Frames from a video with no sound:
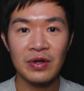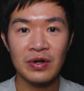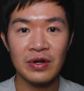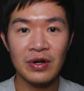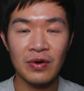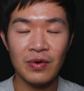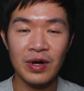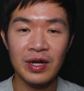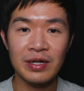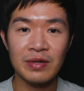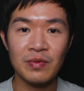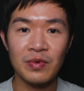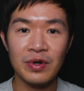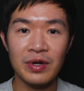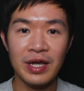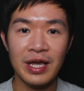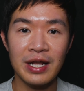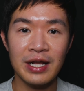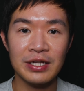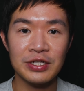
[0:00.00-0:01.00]
no one will
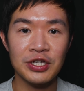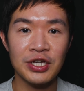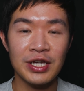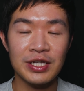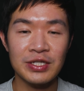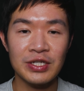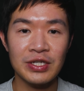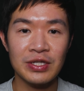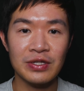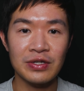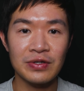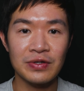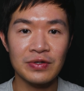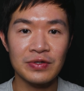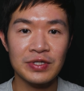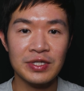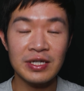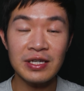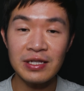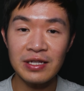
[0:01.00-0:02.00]
get a chance to
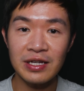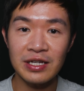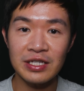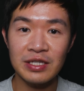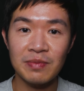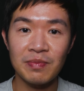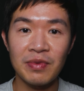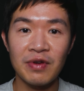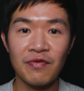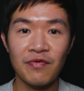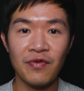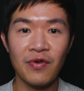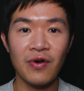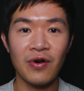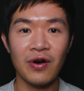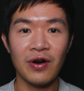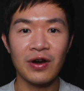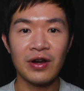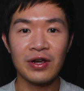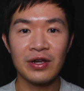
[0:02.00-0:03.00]
see this
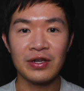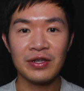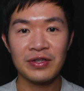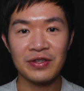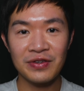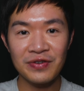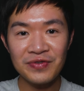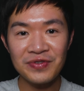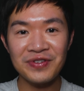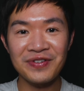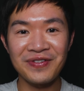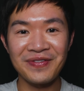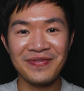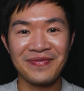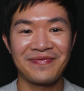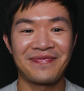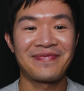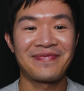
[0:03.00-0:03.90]
before you do.